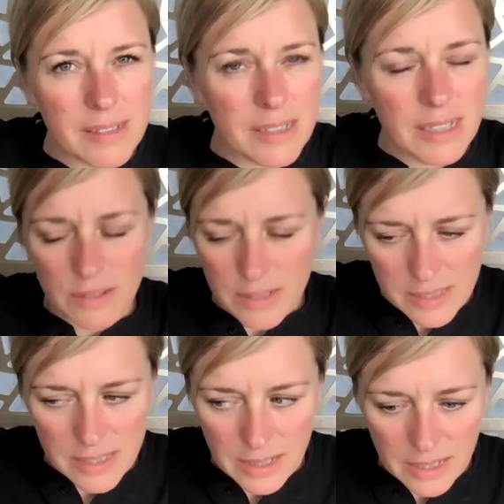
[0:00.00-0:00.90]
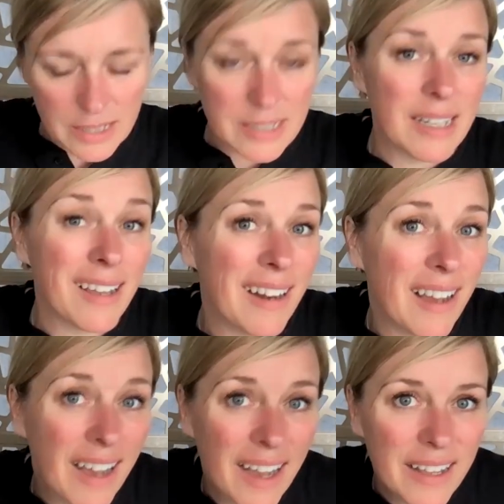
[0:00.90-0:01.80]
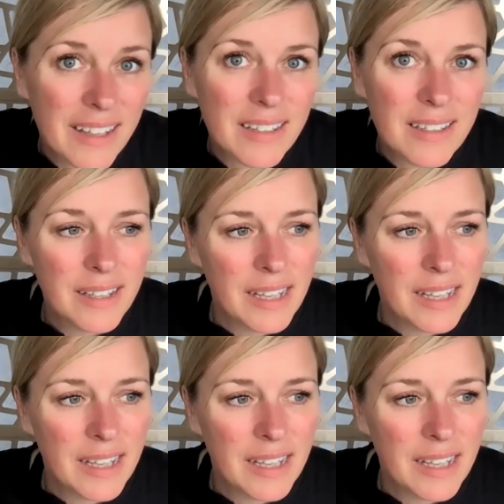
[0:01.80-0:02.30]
secrets that like to kind of hide.